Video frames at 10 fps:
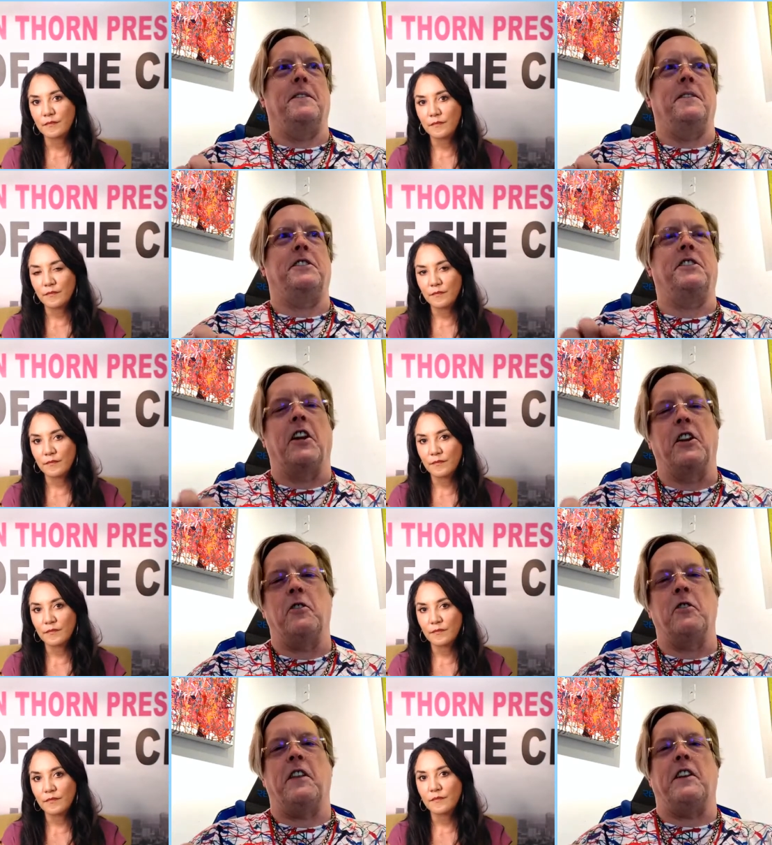
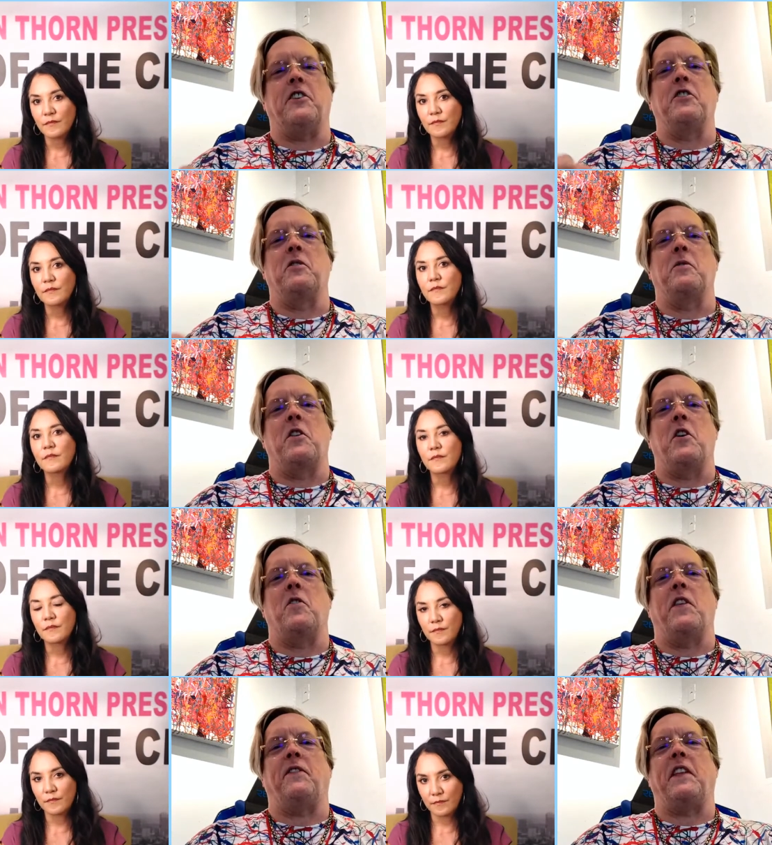Speaker 1: subtle, that you don't know
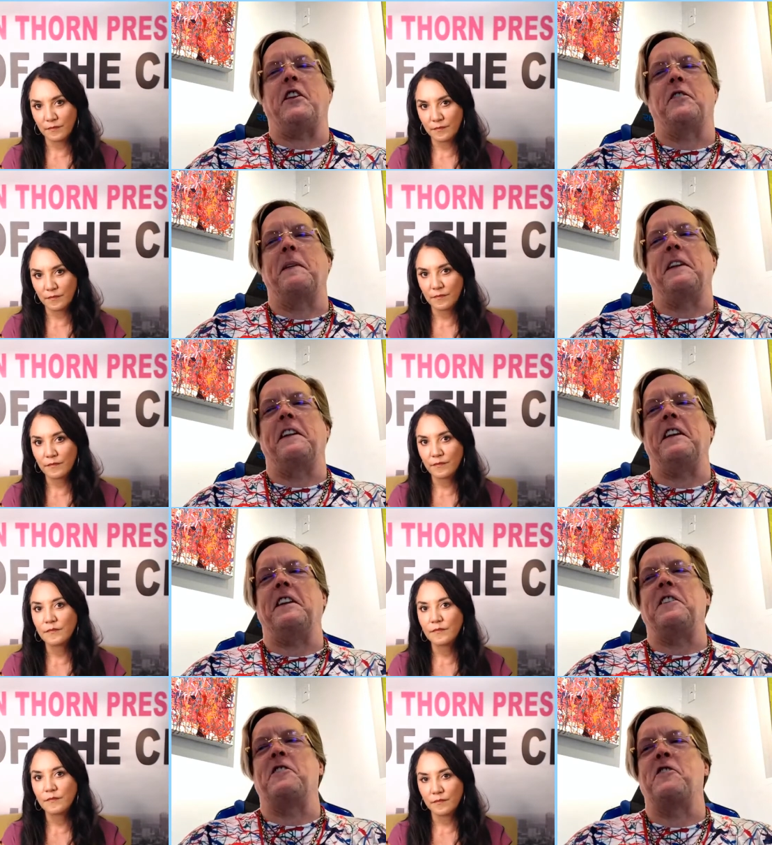that they could be
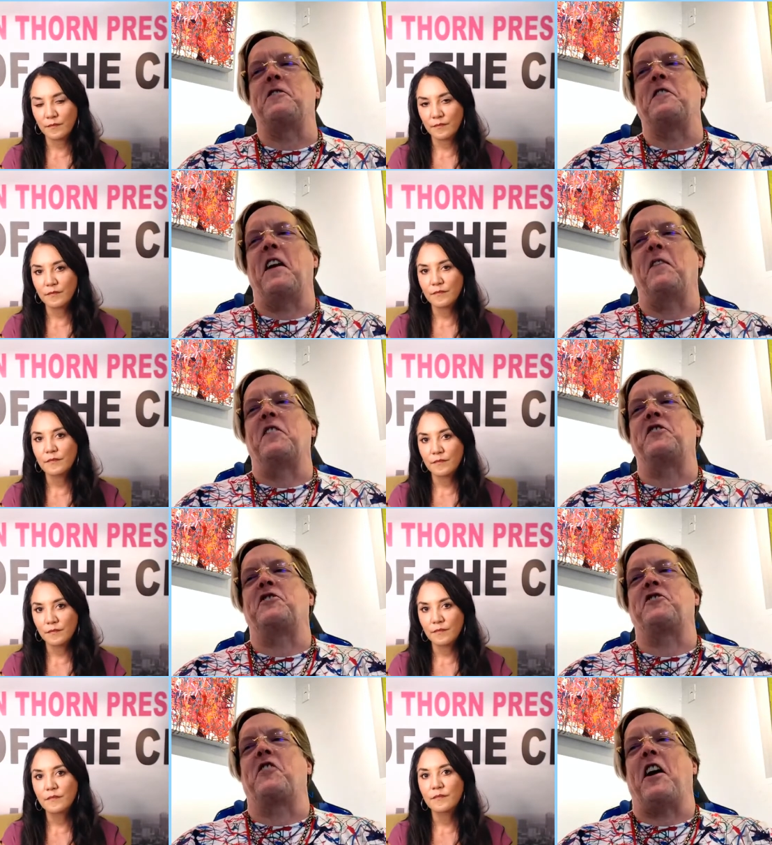leading you down this
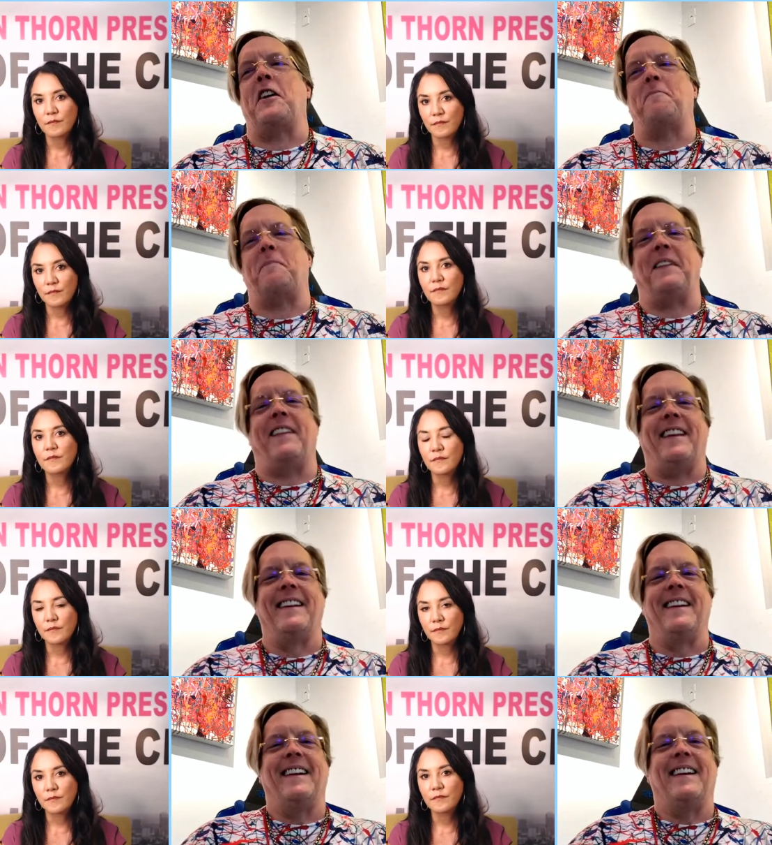trap,
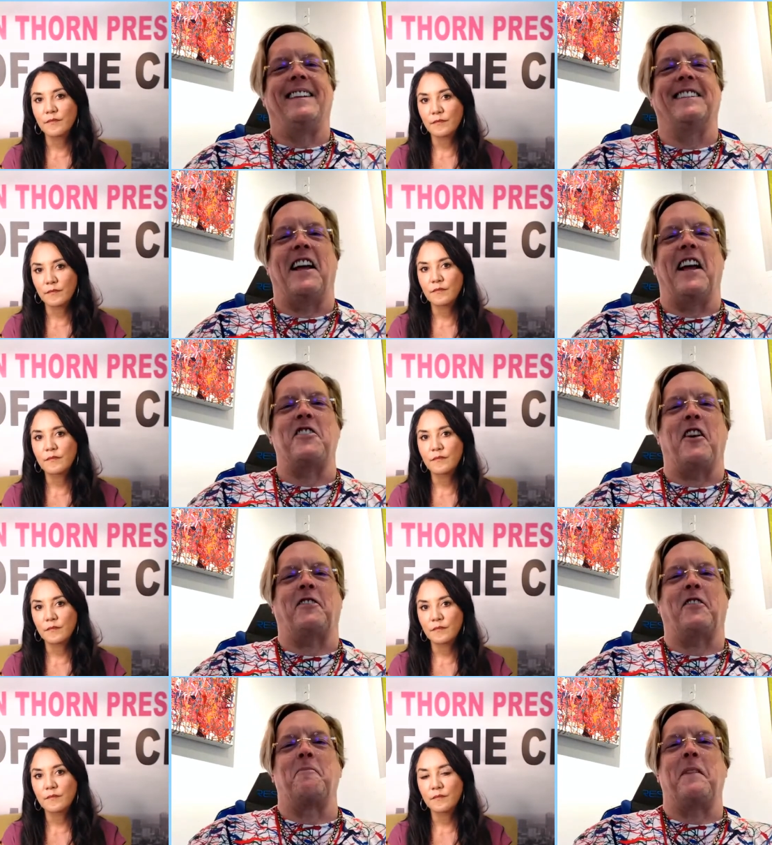and you
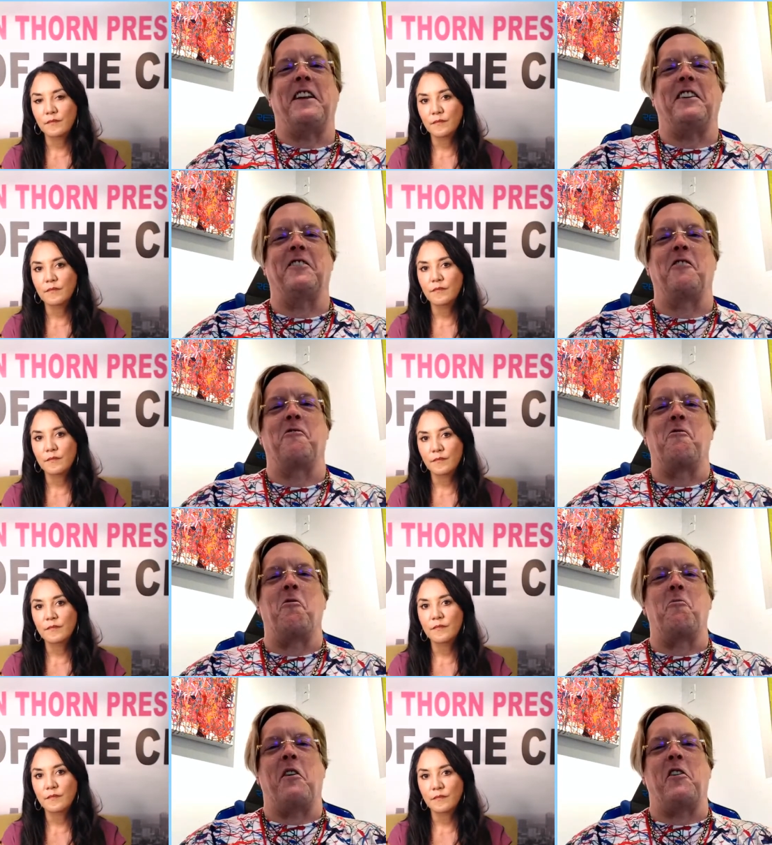have to be
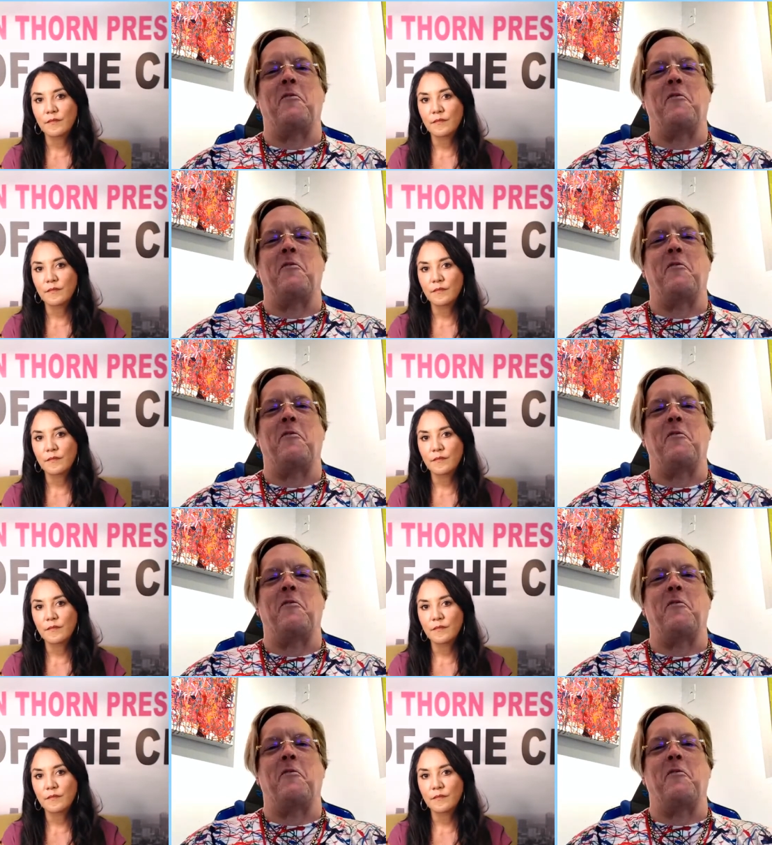aware.